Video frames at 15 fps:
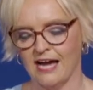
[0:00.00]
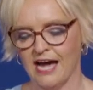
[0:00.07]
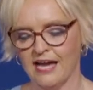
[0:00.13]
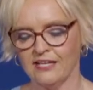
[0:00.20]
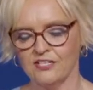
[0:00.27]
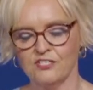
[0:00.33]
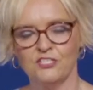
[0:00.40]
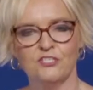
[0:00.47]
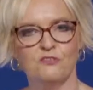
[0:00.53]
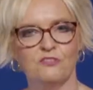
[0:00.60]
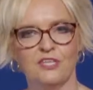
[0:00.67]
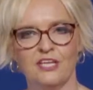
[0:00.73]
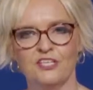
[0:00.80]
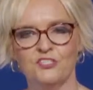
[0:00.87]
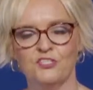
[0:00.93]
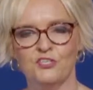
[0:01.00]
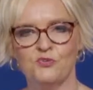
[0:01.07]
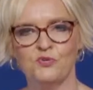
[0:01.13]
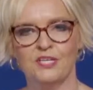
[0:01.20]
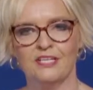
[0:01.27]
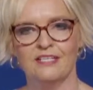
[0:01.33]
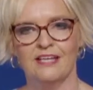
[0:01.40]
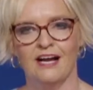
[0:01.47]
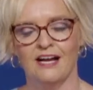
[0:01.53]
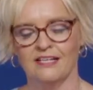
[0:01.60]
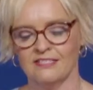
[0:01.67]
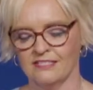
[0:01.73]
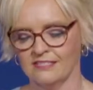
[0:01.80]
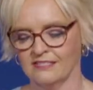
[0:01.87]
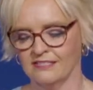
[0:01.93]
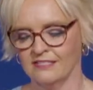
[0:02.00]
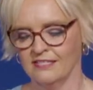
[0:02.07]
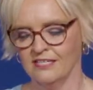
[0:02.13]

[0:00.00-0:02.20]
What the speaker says: "I can do things you cannot.